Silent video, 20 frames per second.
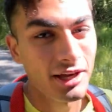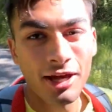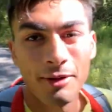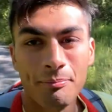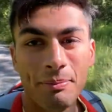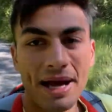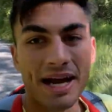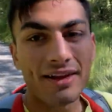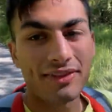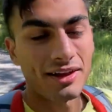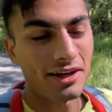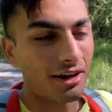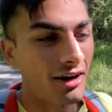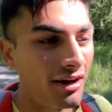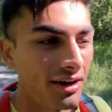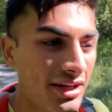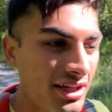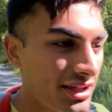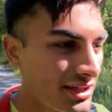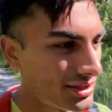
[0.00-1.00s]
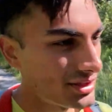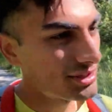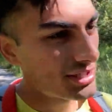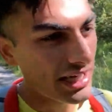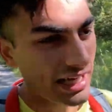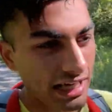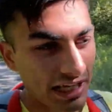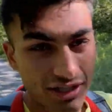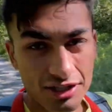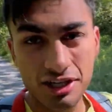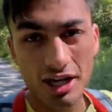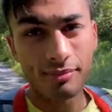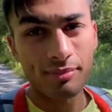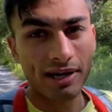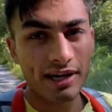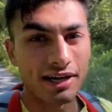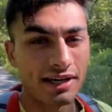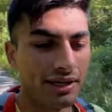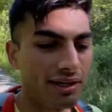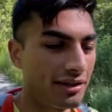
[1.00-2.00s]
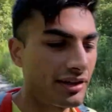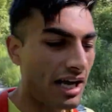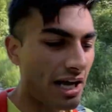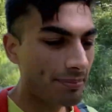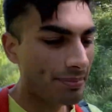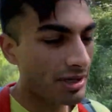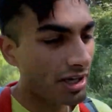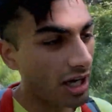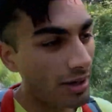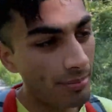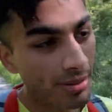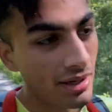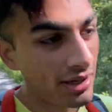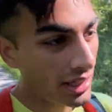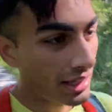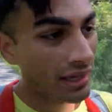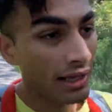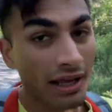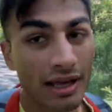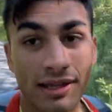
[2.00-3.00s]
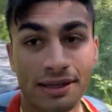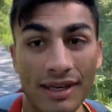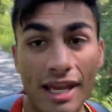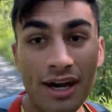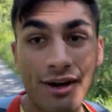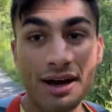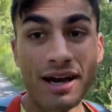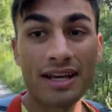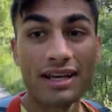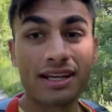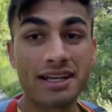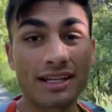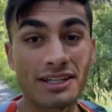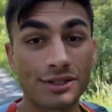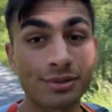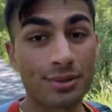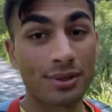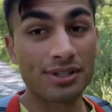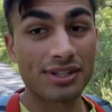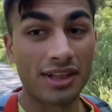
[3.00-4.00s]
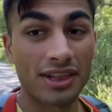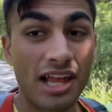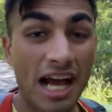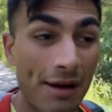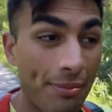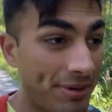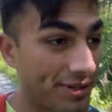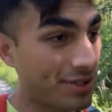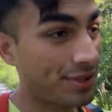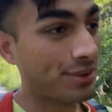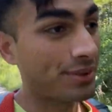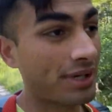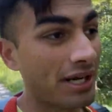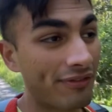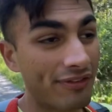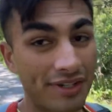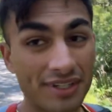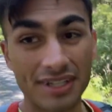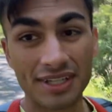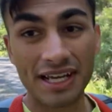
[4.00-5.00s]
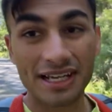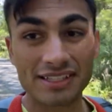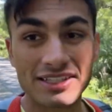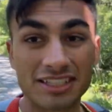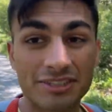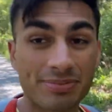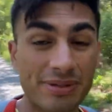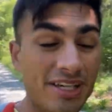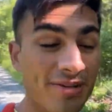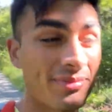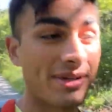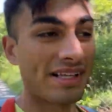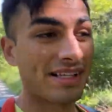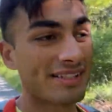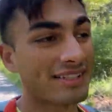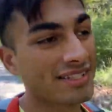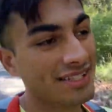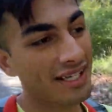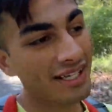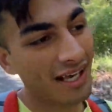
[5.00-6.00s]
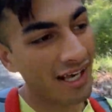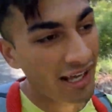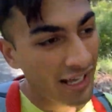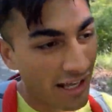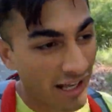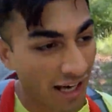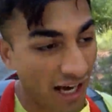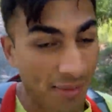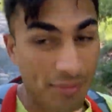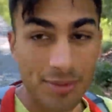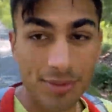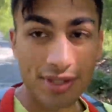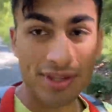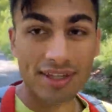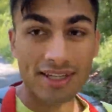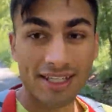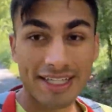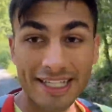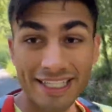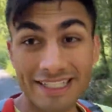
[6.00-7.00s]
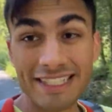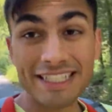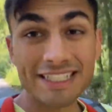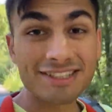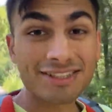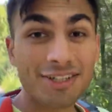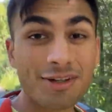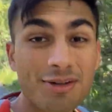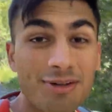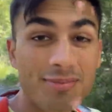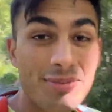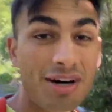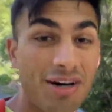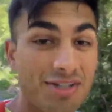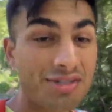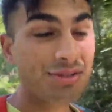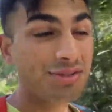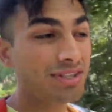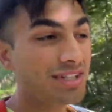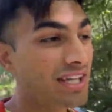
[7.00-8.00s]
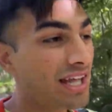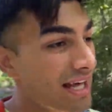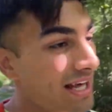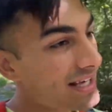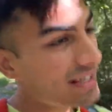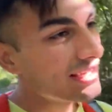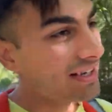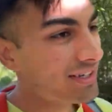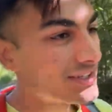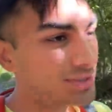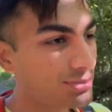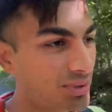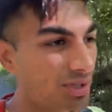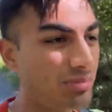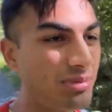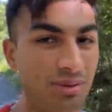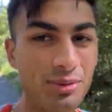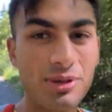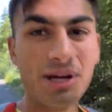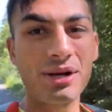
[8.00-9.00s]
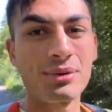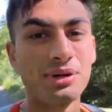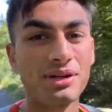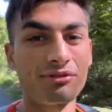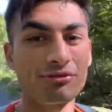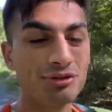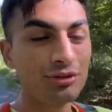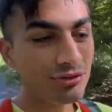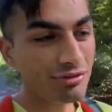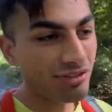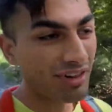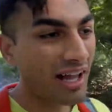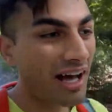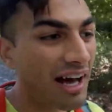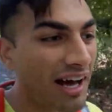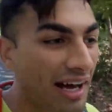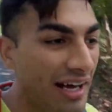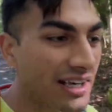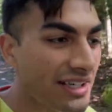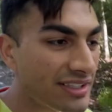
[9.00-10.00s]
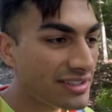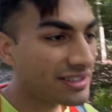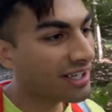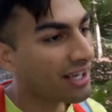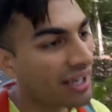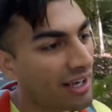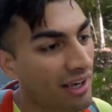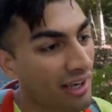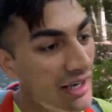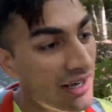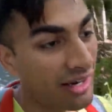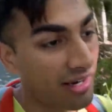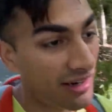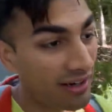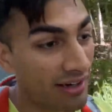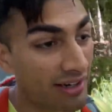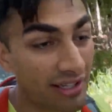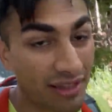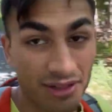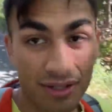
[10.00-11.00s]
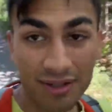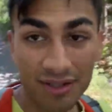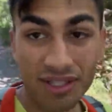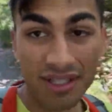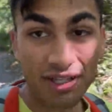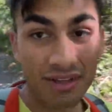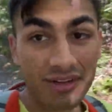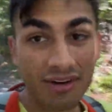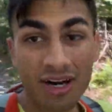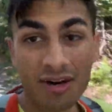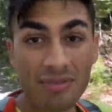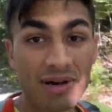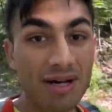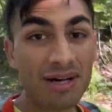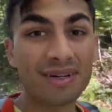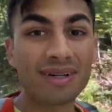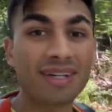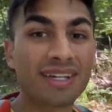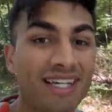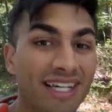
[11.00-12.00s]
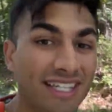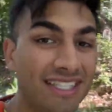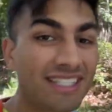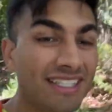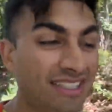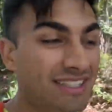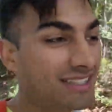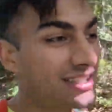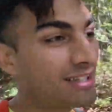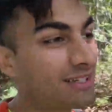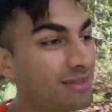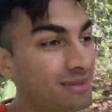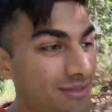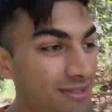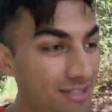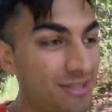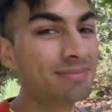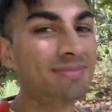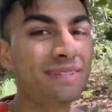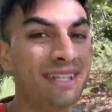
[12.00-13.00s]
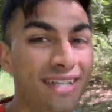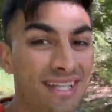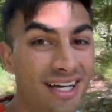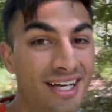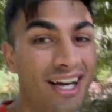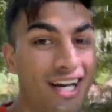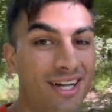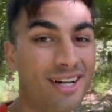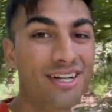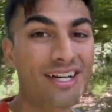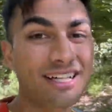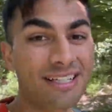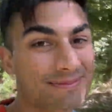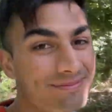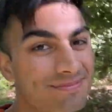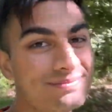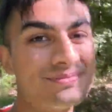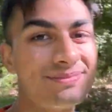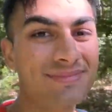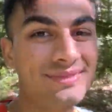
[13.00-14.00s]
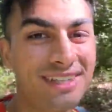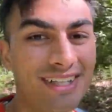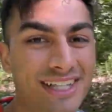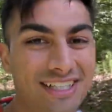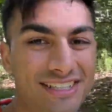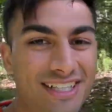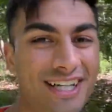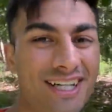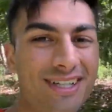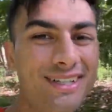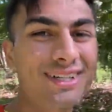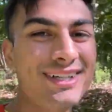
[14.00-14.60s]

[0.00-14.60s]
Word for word: back at the cottage, changed, got my laptop, now heading towards the laboratory for today's experiments. I'm doing the kidney stone module today. So we're gonna be working with fruit flies uh, and learning a lot about kidney stones. All right, let's go.